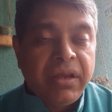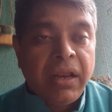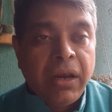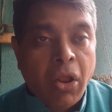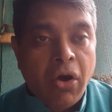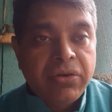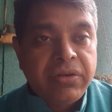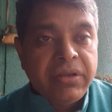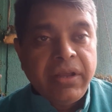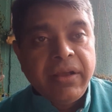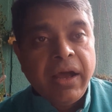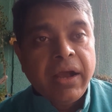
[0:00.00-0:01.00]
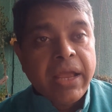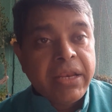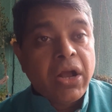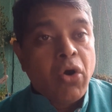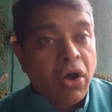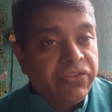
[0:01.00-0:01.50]
a lot in
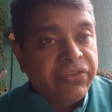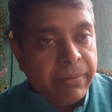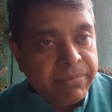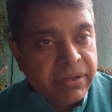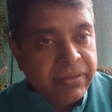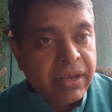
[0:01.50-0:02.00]
a concept